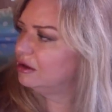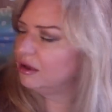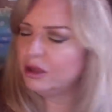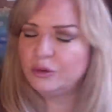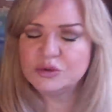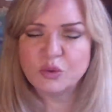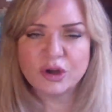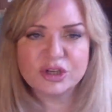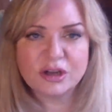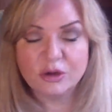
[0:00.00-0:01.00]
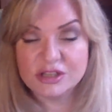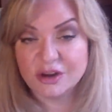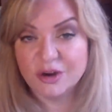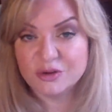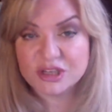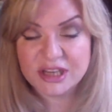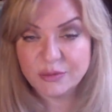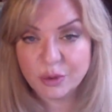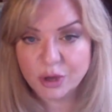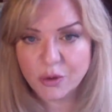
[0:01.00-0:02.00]
Who's watched, oh, sorry, I've just seen
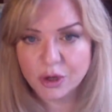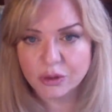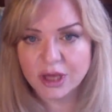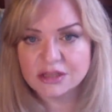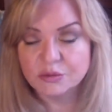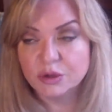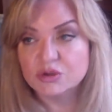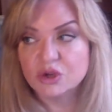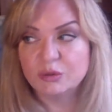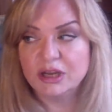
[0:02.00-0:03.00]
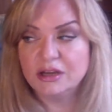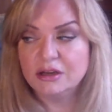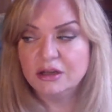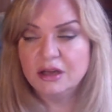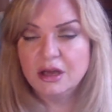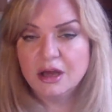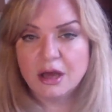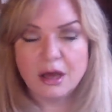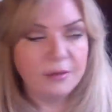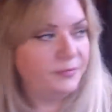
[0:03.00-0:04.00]
what was going on there. Somebody was coming in.
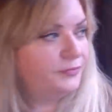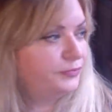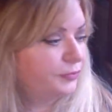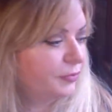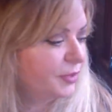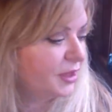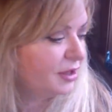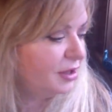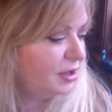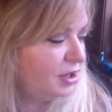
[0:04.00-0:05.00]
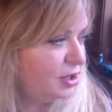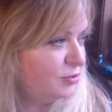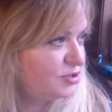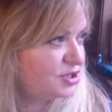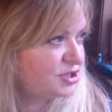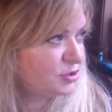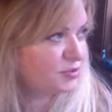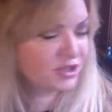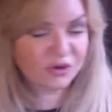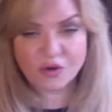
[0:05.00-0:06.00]
Um, who's
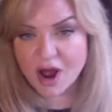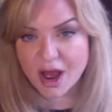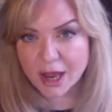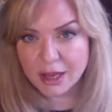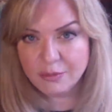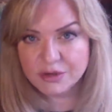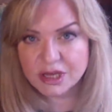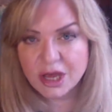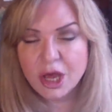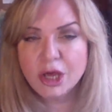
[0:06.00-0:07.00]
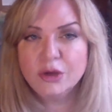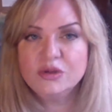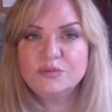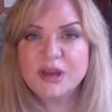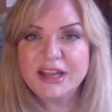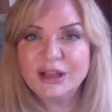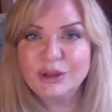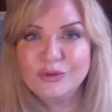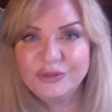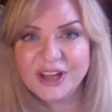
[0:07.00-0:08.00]
subscribed, who's been
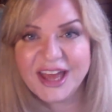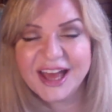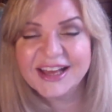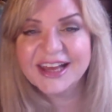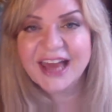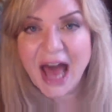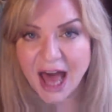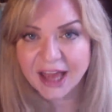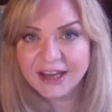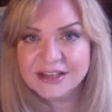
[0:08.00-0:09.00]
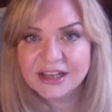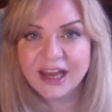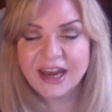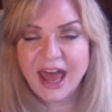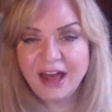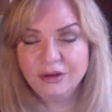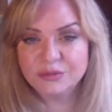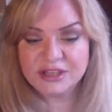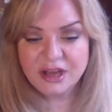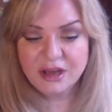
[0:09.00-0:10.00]
lovely and kind and
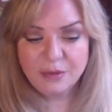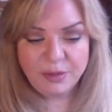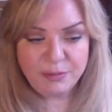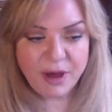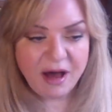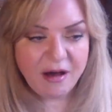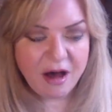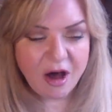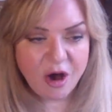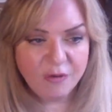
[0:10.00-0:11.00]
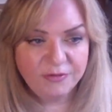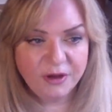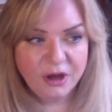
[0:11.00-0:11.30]
helped be part of